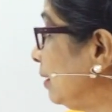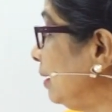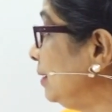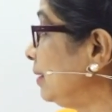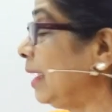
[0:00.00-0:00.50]

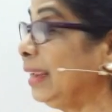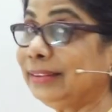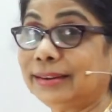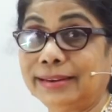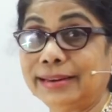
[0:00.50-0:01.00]
36,
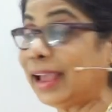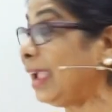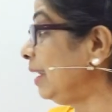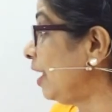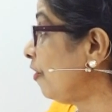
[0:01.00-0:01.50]

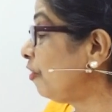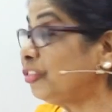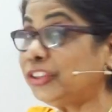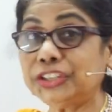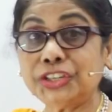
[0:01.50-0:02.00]
39,
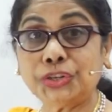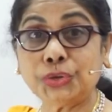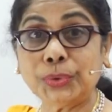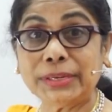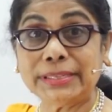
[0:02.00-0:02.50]

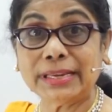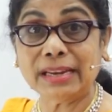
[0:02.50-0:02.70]
32 is